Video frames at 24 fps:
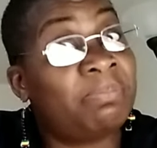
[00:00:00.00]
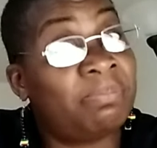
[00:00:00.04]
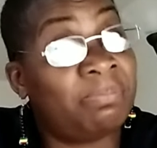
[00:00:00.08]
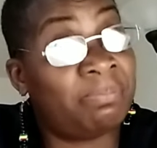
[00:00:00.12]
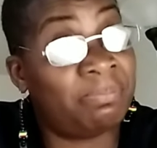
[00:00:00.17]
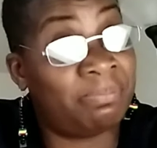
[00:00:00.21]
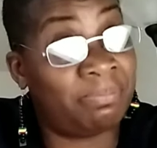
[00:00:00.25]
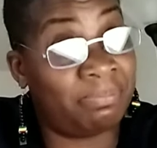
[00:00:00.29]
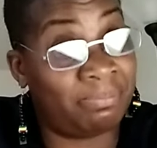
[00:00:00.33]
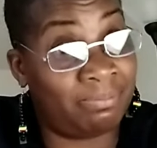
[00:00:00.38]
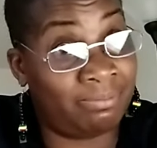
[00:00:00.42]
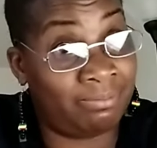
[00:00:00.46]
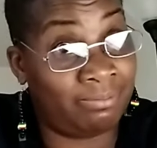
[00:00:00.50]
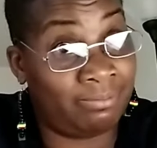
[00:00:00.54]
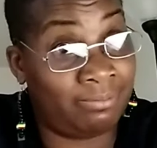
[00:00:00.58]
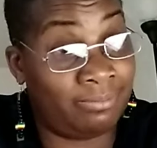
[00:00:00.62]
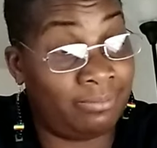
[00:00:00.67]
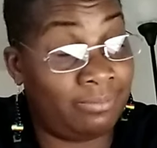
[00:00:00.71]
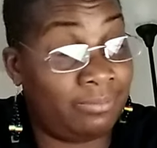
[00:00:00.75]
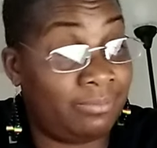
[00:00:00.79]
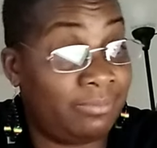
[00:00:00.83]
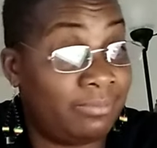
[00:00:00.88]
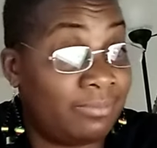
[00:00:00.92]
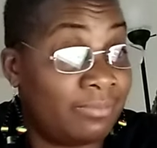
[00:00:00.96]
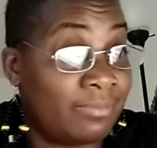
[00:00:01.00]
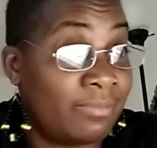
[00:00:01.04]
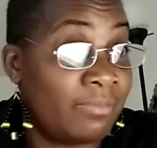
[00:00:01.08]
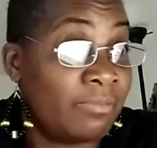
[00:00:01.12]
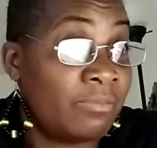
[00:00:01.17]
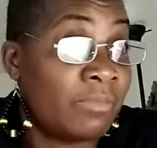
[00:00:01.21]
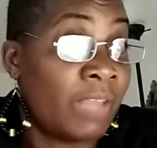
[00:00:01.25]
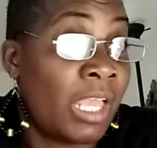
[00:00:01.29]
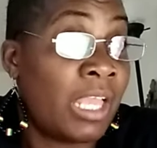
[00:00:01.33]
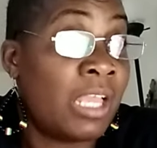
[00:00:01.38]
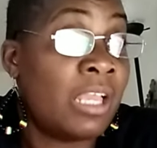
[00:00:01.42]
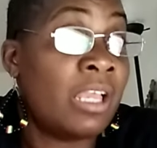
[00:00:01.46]
Knowledge drill
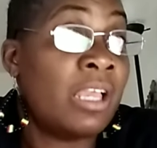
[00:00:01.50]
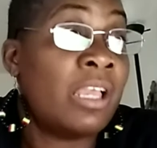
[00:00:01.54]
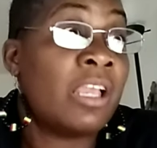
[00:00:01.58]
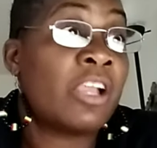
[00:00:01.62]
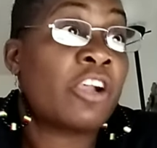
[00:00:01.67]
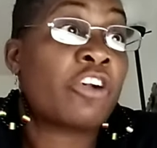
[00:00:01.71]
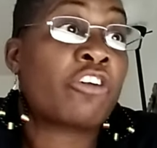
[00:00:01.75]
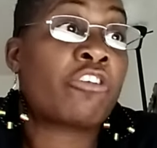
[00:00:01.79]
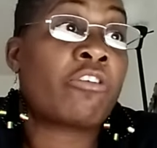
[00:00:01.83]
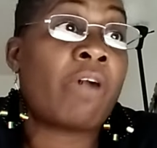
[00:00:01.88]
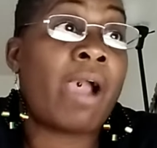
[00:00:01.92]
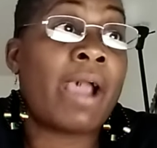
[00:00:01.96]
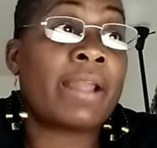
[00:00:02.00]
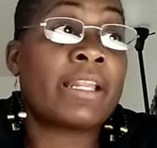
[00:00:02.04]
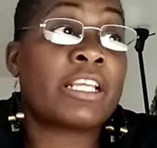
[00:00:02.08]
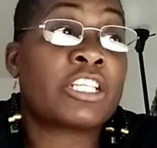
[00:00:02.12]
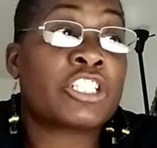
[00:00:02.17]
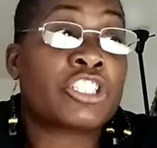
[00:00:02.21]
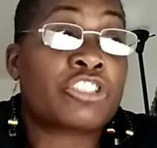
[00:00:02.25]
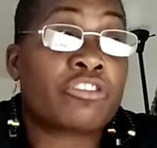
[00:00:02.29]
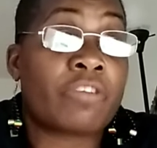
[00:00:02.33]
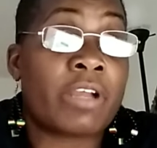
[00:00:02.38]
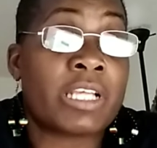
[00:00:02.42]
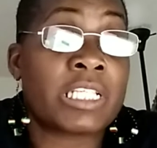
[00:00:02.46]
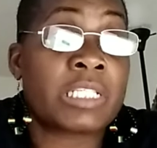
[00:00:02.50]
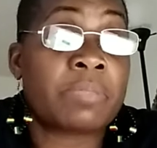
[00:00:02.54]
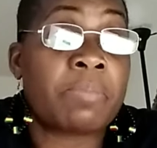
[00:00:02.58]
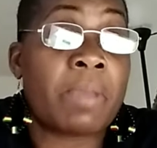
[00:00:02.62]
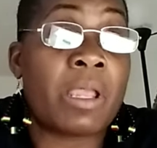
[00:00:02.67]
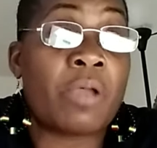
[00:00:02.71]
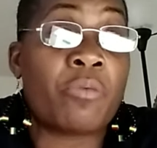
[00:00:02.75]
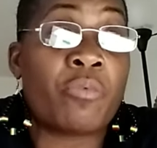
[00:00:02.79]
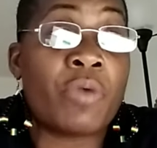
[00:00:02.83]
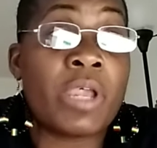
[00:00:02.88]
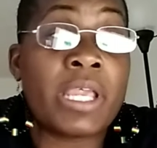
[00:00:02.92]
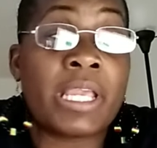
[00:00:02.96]
3-2 on page
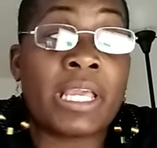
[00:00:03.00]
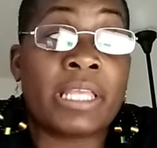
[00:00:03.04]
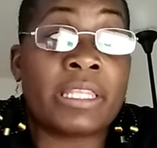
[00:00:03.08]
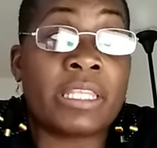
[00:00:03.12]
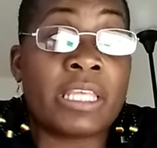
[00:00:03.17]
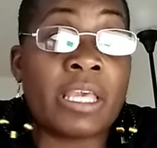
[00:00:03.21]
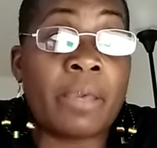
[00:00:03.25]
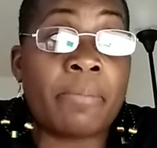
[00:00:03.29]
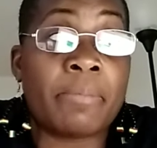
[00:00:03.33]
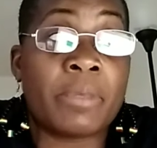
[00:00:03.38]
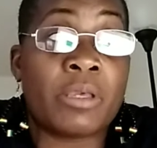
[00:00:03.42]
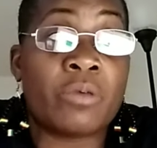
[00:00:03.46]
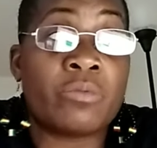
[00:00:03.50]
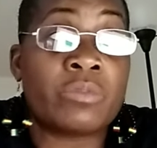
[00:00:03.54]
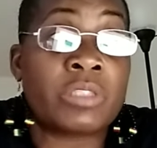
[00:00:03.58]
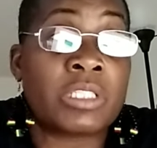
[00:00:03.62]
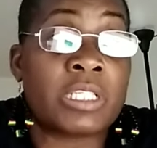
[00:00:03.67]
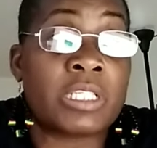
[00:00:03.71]
49.